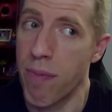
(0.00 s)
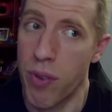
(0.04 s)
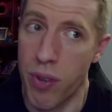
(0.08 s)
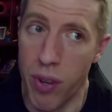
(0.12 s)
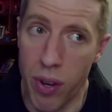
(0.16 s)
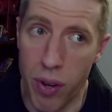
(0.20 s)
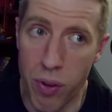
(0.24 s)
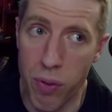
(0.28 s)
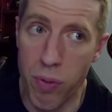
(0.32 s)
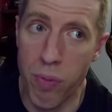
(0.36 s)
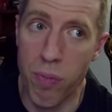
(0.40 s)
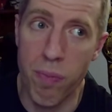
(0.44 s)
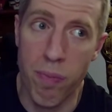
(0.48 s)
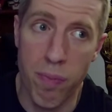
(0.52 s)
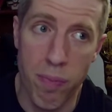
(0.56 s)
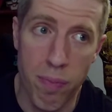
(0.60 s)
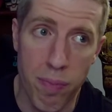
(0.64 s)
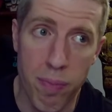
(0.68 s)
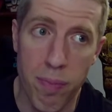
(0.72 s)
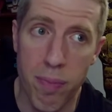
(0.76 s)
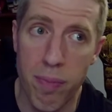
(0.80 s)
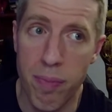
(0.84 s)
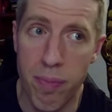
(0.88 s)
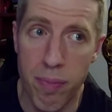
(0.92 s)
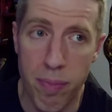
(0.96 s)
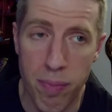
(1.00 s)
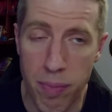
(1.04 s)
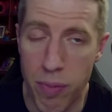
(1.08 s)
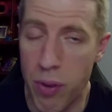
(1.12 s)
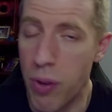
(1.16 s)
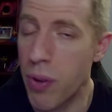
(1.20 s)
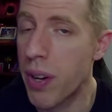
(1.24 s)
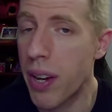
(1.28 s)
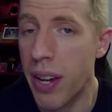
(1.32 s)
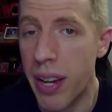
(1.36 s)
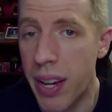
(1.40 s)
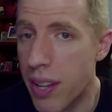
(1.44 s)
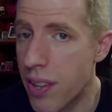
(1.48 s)
So
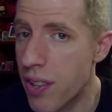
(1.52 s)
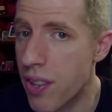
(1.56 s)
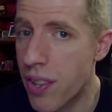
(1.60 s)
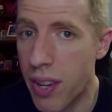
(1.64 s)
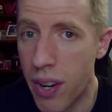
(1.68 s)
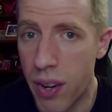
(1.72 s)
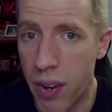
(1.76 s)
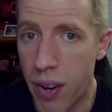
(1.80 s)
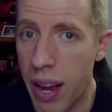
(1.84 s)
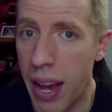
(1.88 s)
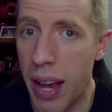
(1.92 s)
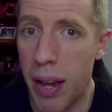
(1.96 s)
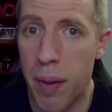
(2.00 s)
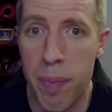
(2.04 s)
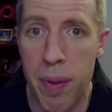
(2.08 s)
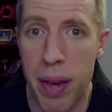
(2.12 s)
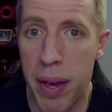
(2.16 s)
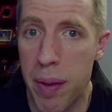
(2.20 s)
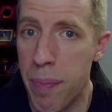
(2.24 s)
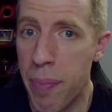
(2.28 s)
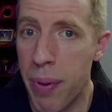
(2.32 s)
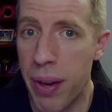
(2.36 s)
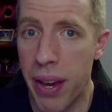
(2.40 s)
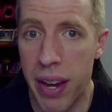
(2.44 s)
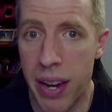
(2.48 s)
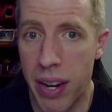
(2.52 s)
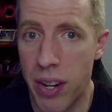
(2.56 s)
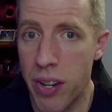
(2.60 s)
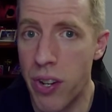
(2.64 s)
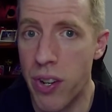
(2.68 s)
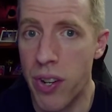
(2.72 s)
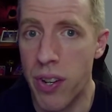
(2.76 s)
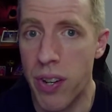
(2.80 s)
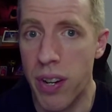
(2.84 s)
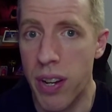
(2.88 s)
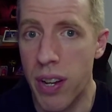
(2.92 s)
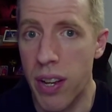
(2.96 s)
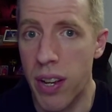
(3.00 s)
you could consider Hangman Page.
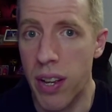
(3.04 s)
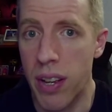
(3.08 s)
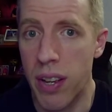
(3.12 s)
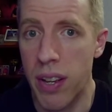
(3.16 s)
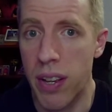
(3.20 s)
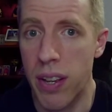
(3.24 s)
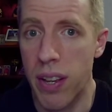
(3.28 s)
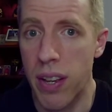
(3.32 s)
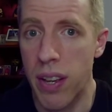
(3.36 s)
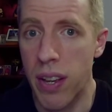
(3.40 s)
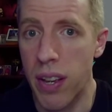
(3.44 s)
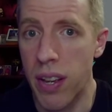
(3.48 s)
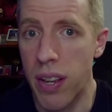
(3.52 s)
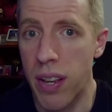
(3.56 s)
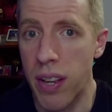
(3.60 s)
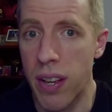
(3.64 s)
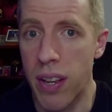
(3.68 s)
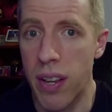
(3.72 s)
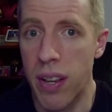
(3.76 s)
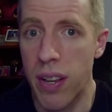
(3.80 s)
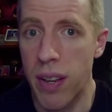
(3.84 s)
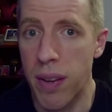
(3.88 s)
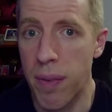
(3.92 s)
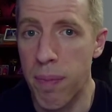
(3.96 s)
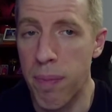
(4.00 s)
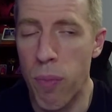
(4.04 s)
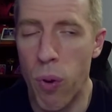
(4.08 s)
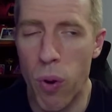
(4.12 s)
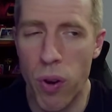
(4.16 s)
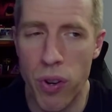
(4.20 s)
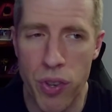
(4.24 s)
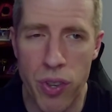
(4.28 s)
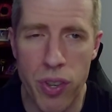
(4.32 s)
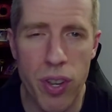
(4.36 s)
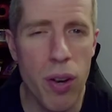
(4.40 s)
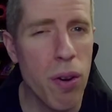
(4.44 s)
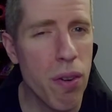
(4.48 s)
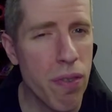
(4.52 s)
More
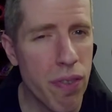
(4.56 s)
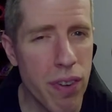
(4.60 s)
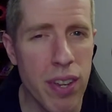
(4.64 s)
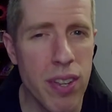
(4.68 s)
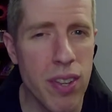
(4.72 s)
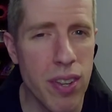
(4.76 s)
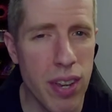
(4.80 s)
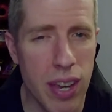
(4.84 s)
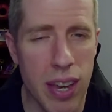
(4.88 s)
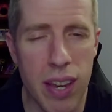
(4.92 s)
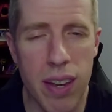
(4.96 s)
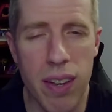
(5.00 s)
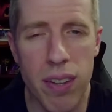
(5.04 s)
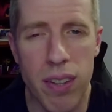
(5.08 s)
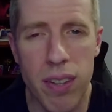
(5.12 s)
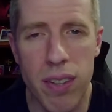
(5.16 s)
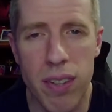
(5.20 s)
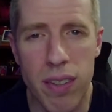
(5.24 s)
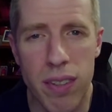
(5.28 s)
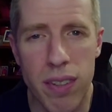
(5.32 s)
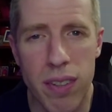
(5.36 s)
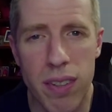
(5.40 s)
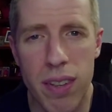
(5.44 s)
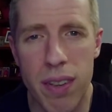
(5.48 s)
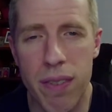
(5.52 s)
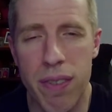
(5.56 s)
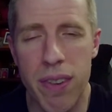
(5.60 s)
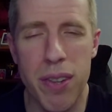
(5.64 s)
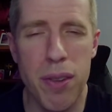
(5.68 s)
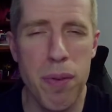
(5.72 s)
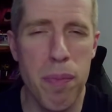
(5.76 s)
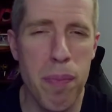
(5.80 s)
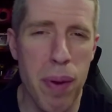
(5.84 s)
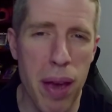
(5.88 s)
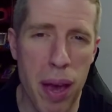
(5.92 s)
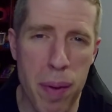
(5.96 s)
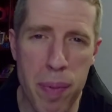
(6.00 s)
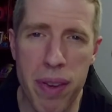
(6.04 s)
so if he's a heel. If he's
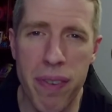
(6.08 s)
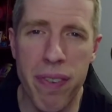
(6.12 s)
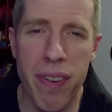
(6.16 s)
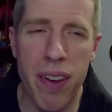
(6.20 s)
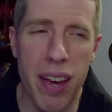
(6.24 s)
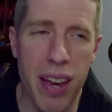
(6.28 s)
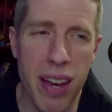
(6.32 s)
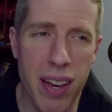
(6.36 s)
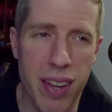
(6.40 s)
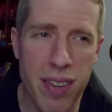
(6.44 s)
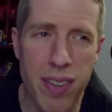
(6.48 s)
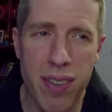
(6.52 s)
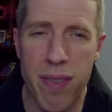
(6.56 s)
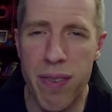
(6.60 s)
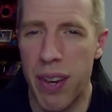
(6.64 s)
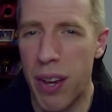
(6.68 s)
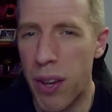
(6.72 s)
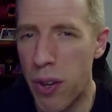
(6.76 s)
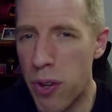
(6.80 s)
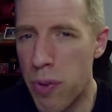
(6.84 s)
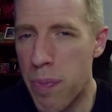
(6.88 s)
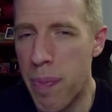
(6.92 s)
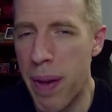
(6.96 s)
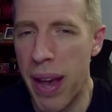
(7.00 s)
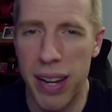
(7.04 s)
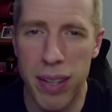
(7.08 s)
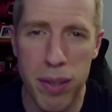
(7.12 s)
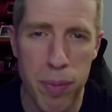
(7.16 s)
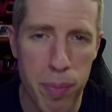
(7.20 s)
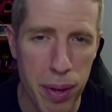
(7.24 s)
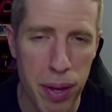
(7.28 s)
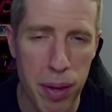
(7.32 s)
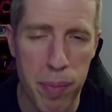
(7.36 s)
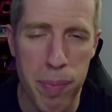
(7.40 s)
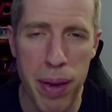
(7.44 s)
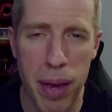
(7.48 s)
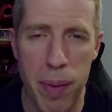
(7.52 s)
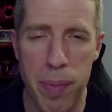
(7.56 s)
a babyface, if he goes back to
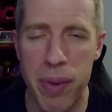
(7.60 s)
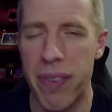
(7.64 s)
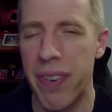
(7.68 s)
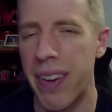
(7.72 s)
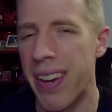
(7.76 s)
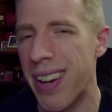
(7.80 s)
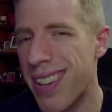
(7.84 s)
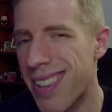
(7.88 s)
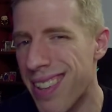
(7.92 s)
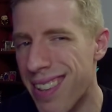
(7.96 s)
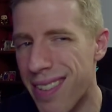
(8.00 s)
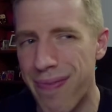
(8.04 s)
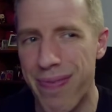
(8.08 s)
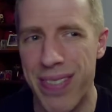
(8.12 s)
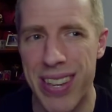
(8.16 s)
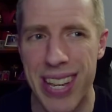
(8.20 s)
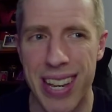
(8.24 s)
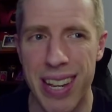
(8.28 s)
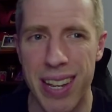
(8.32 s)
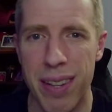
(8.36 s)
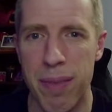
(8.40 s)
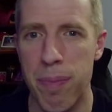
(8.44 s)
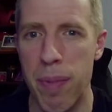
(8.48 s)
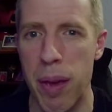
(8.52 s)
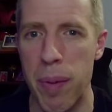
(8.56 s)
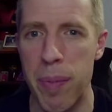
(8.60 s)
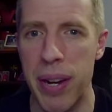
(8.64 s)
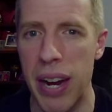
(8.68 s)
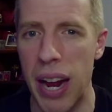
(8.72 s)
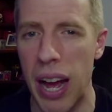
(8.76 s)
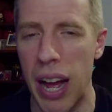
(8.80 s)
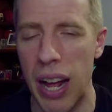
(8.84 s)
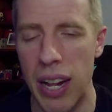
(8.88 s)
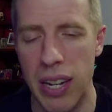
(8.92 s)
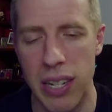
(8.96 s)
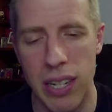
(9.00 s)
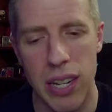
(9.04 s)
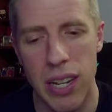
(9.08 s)
being babyface, eh, maybe
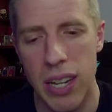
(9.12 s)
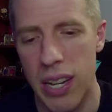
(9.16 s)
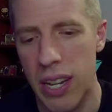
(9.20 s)
not.